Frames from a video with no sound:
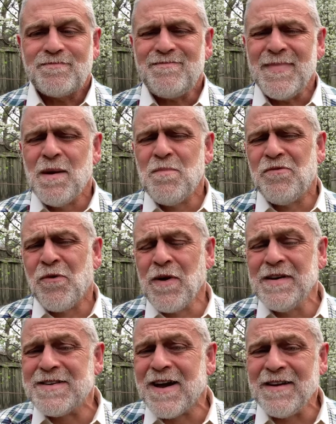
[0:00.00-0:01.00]
And before I
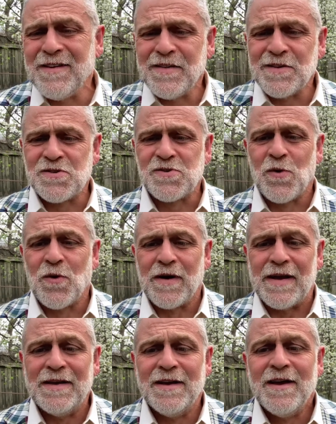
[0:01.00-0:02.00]
tell you this
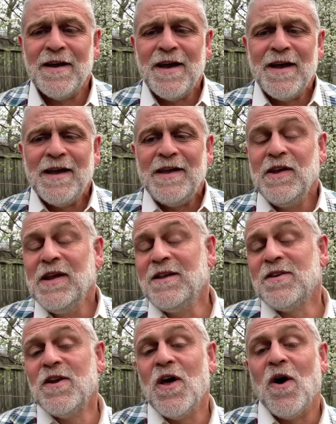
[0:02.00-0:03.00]
story, you need
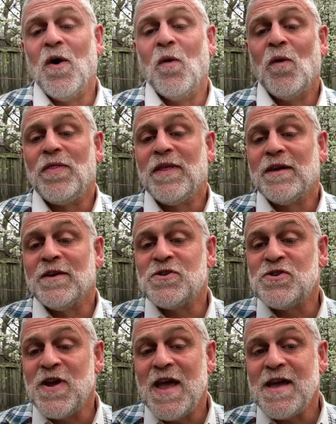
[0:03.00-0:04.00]
to know that a
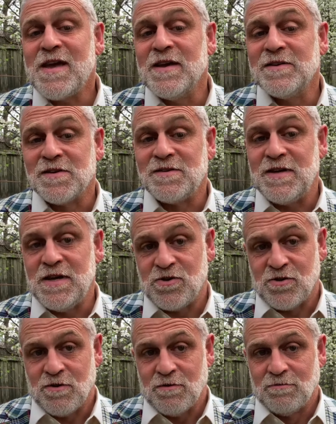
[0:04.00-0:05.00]
sheikh is a
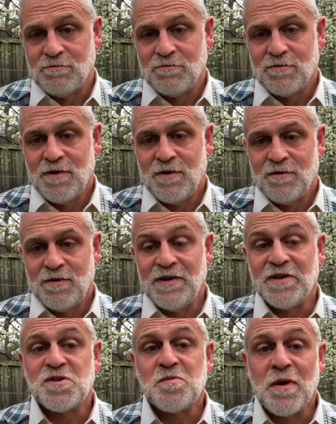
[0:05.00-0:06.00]
teacher and a
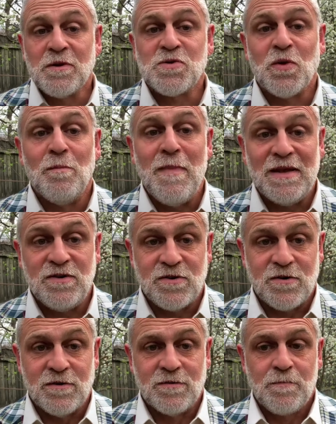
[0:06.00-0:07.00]
spiritual
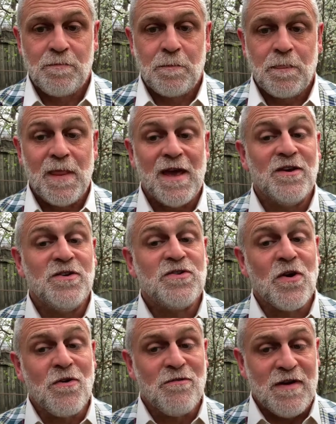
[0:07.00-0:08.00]
mentor, and a
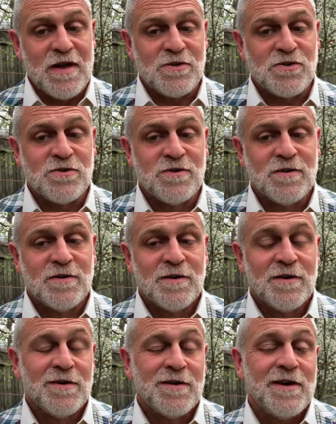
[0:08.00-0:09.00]
dervish
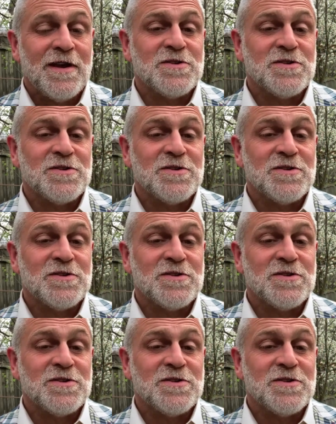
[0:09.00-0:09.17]
is